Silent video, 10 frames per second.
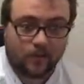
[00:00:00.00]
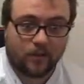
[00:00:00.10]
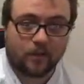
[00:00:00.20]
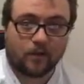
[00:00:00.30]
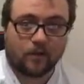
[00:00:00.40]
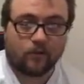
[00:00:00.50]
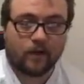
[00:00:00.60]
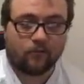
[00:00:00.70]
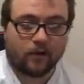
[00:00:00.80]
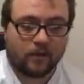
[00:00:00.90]
with another
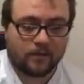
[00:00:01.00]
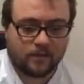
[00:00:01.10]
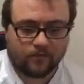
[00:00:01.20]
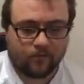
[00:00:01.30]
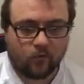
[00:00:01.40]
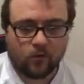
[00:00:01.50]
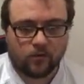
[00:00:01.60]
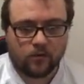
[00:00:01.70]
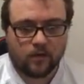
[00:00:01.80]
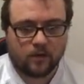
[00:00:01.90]
great run. That's his
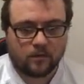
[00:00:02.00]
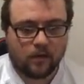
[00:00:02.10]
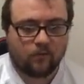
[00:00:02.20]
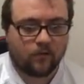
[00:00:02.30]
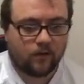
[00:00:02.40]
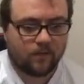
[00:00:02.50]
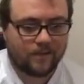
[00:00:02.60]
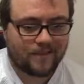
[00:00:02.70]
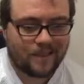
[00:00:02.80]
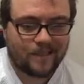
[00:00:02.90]
fourth touchdown run of
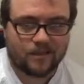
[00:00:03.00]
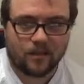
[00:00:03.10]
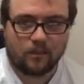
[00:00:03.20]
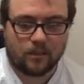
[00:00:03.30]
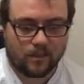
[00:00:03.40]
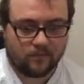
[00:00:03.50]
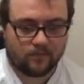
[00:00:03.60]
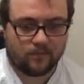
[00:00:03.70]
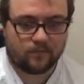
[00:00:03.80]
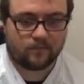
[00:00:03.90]
the season, I believe.